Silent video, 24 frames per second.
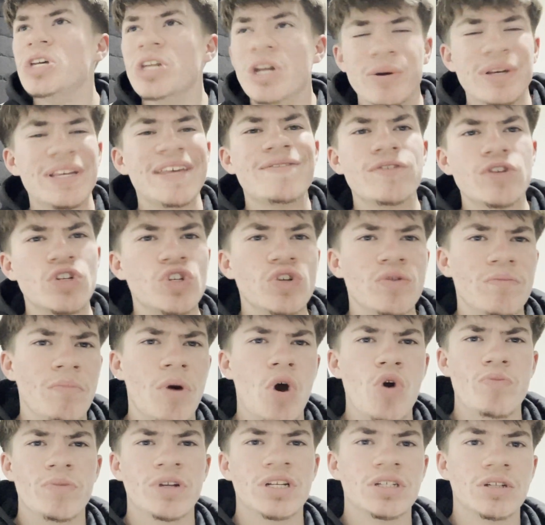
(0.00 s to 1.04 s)
Give us some
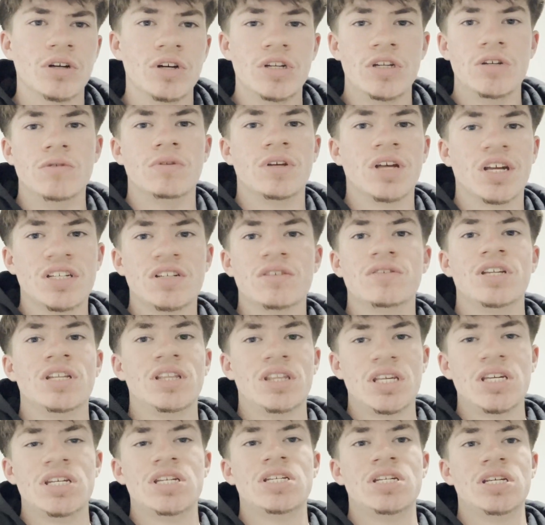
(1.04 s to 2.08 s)
moments like Newcastle
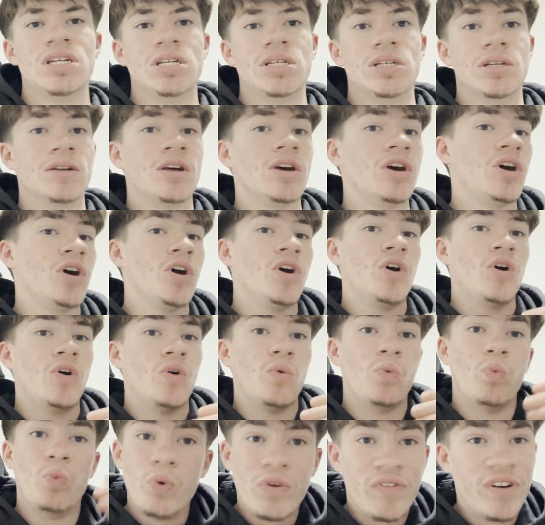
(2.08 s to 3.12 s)
did this season.
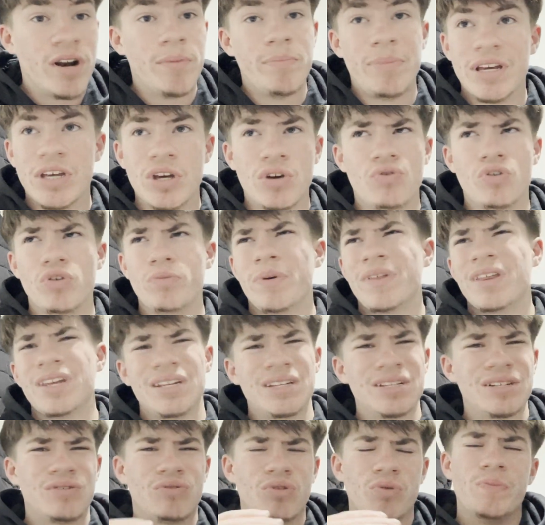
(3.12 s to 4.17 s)
We're in a bigger group. I think
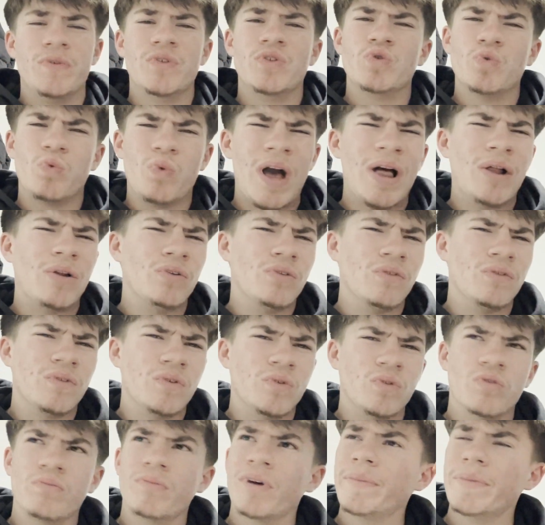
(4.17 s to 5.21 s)
it's a group of 12
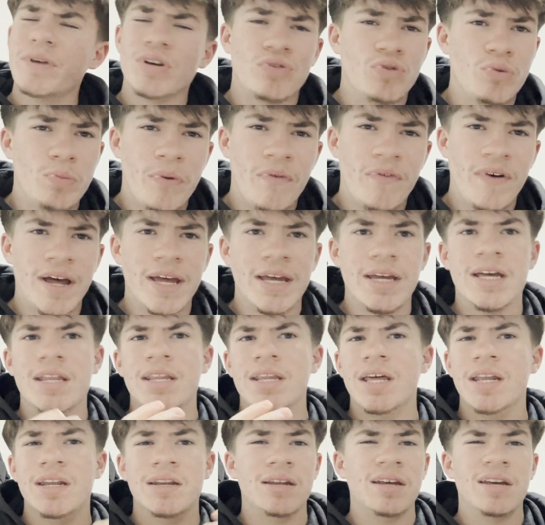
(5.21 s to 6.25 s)
or maybe a group of 8, and
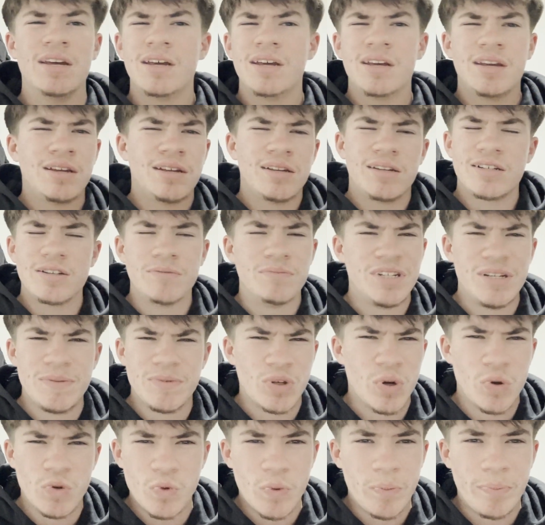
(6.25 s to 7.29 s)
then some teams
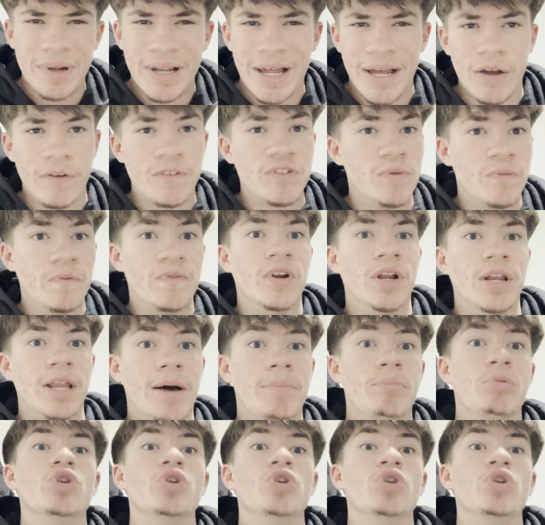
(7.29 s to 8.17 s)
go into a playoff, something like that.